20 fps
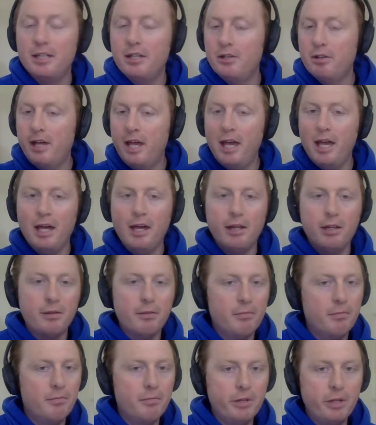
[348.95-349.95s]
You can't
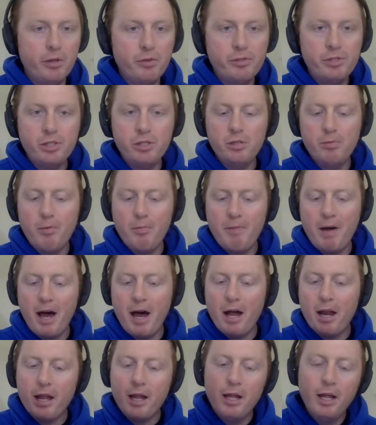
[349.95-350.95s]
YouTube
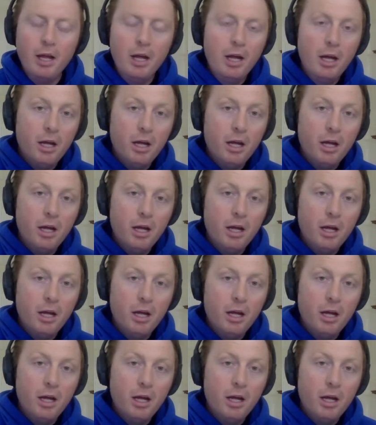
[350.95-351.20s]
about it,